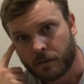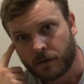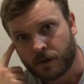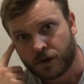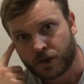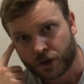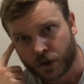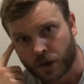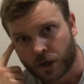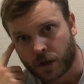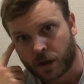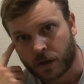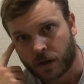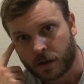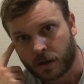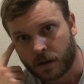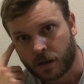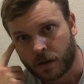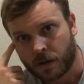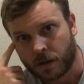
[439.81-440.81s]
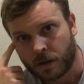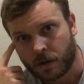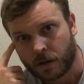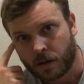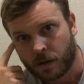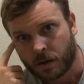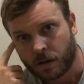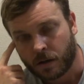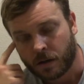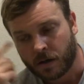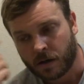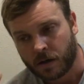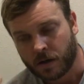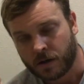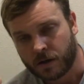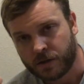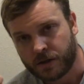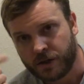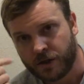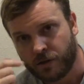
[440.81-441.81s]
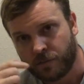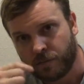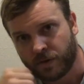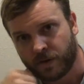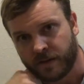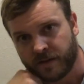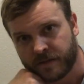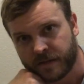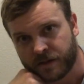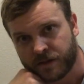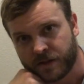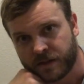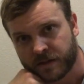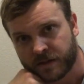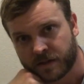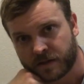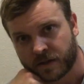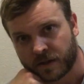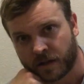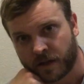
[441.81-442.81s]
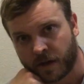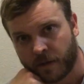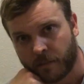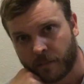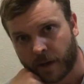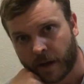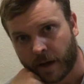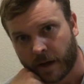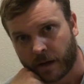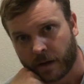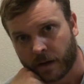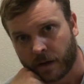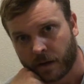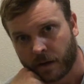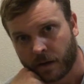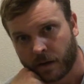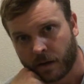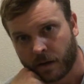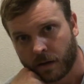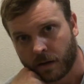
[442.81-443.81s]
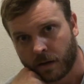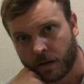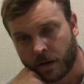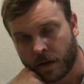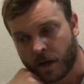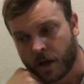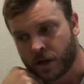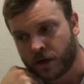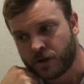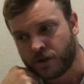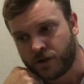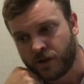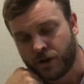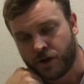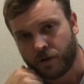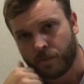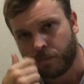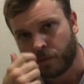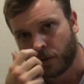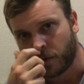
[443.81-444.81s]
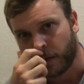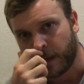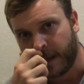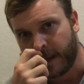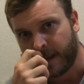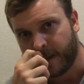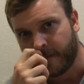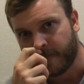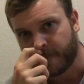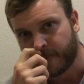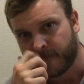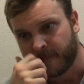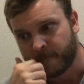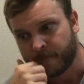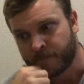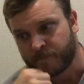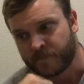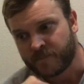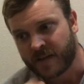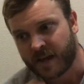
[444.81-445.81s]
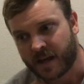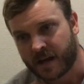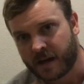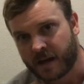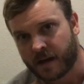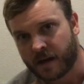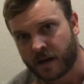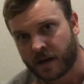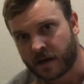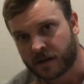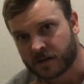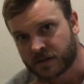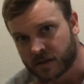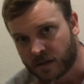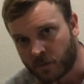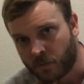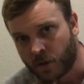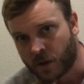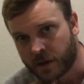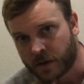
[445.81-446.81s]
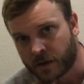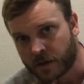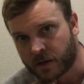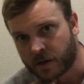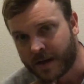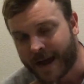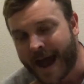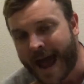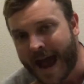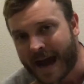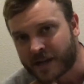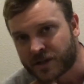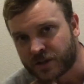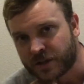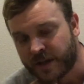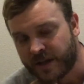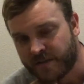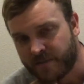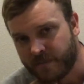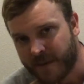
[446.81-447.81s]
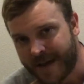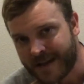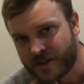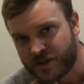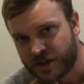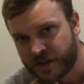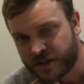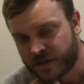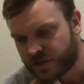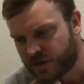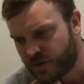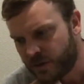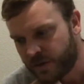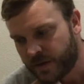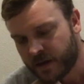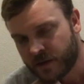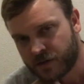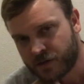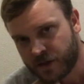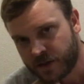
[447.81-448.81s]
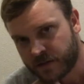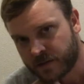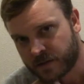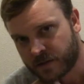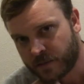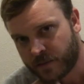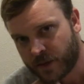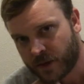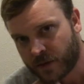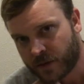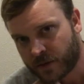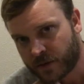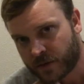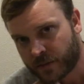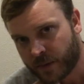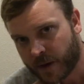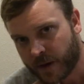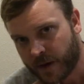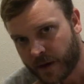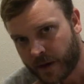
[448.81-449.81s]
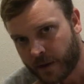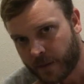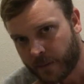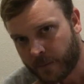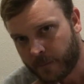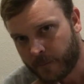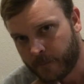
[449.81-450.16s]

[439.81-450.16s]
Sure. Do you believe that Jesus could come back? Do you believe that someone could actually have met Jesus? Do you think Jesus could be on earth right now?